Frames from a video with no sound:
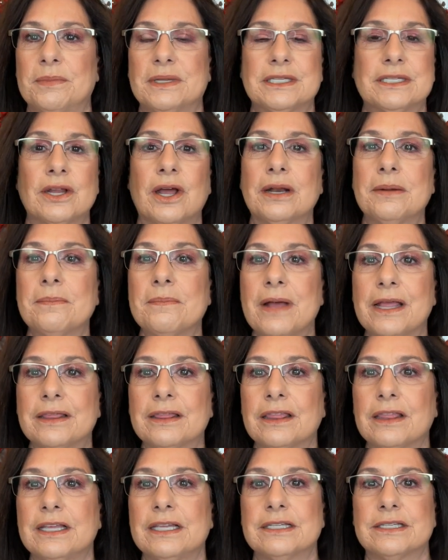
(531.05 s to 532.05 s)
It's not a
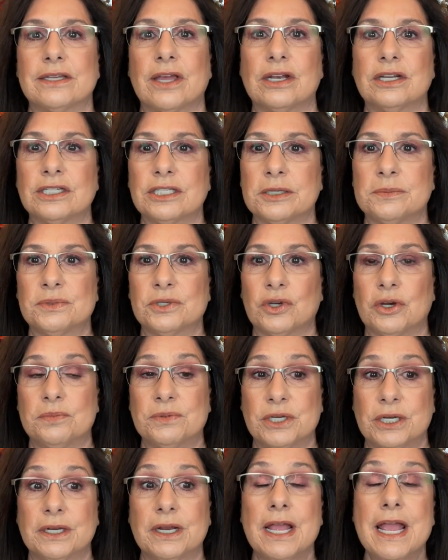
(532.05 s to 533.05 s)
monthly, it's not a
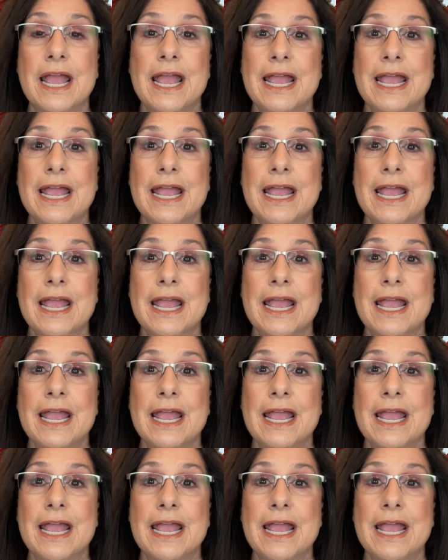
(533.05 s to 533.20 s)
subscription.